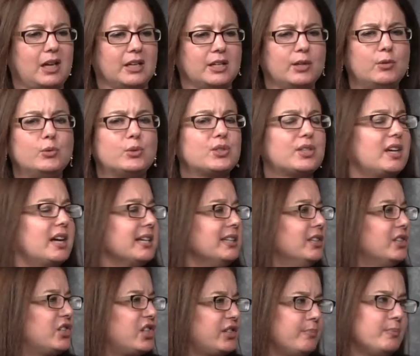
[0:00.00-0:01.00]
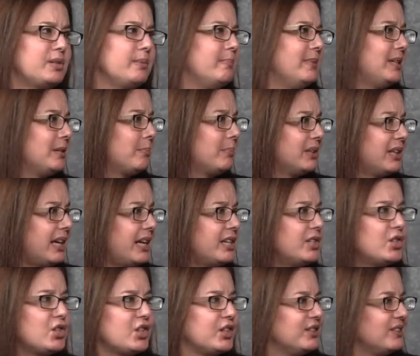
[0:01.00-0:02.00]
and who signed the Jim DeMint
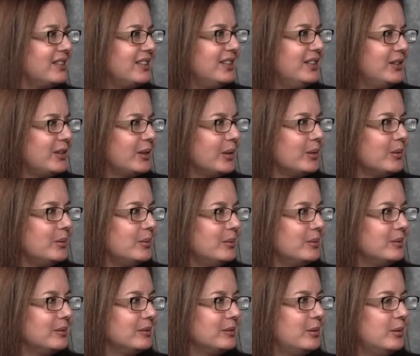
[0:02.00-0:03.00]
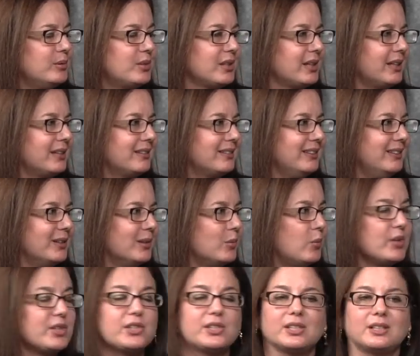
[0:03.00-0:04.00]
pledge, and you know who's like you know
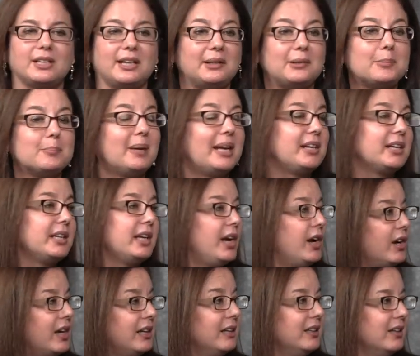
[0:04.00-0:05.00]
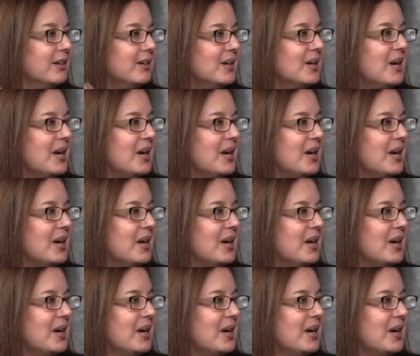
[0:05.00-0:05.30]
wants to cut Medicare, you know.